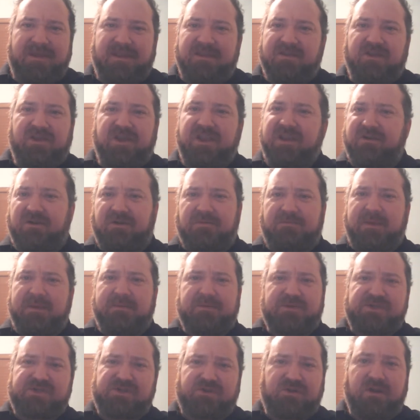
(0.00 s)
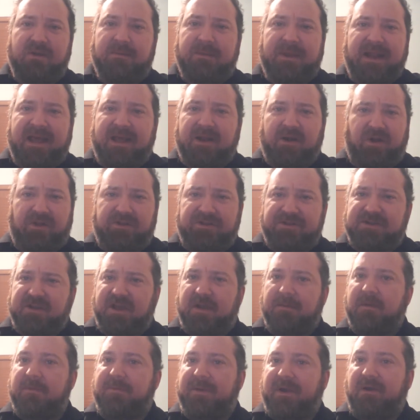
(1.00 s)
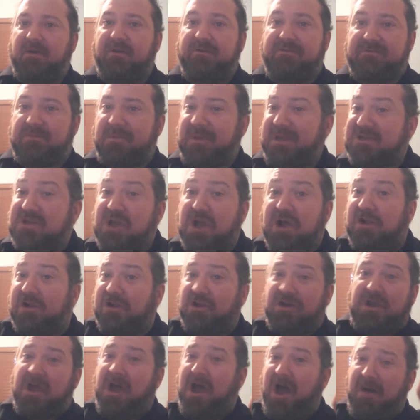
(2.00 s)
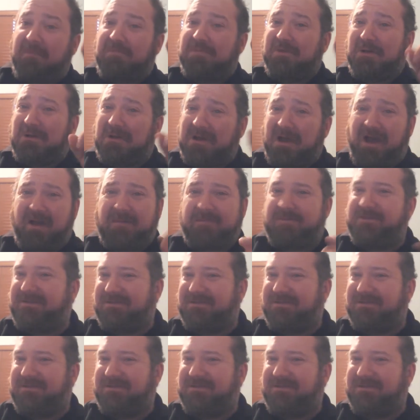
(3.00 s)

You hear people screaming at all the time at powerlifting meets, look up, look up.